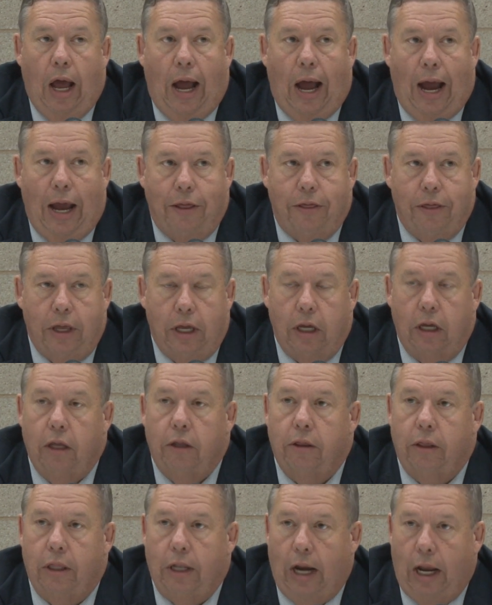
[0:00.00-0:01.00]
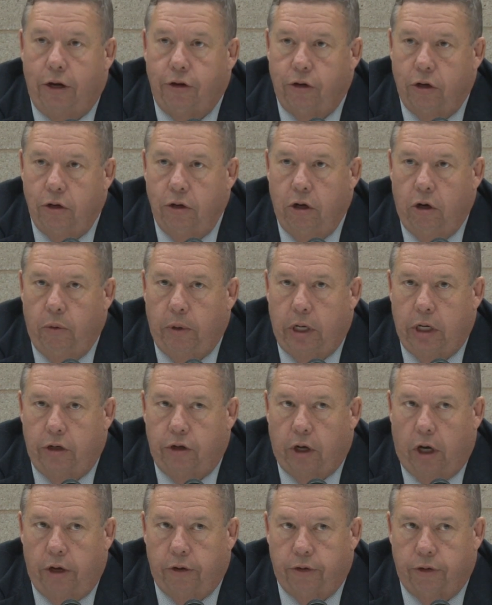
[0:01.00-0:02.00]
I think that I should know what he
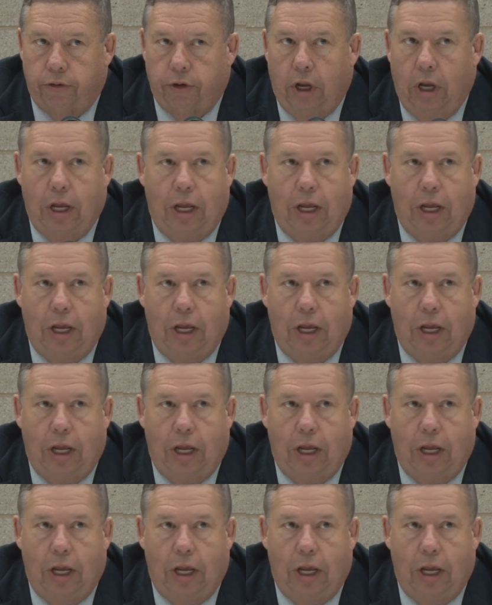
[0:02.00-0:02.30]
charges.